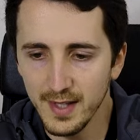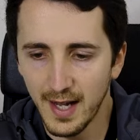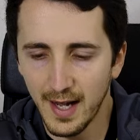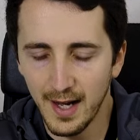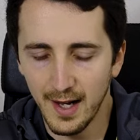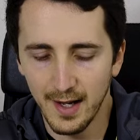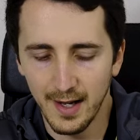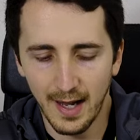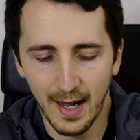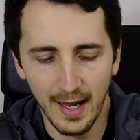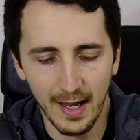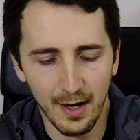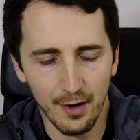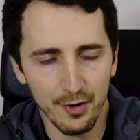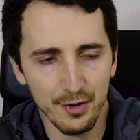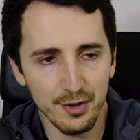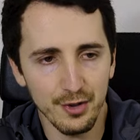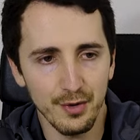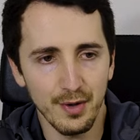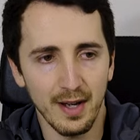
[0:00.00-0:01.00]
I
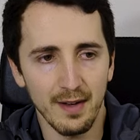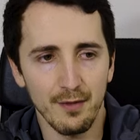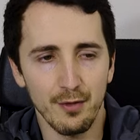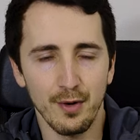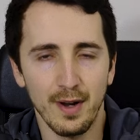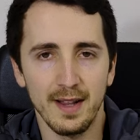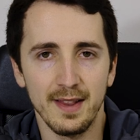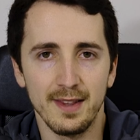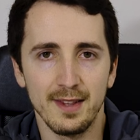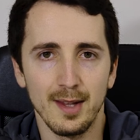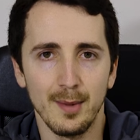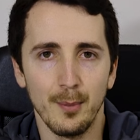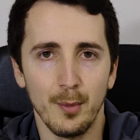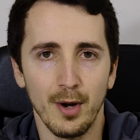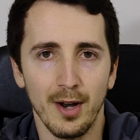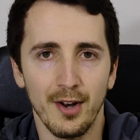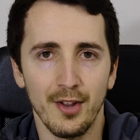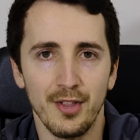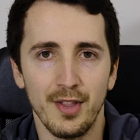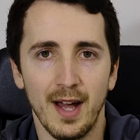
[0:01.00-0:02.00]
also have read
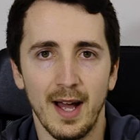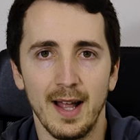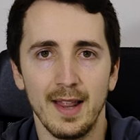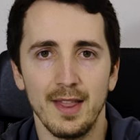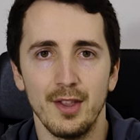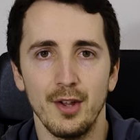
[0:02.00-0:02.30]
somewhere that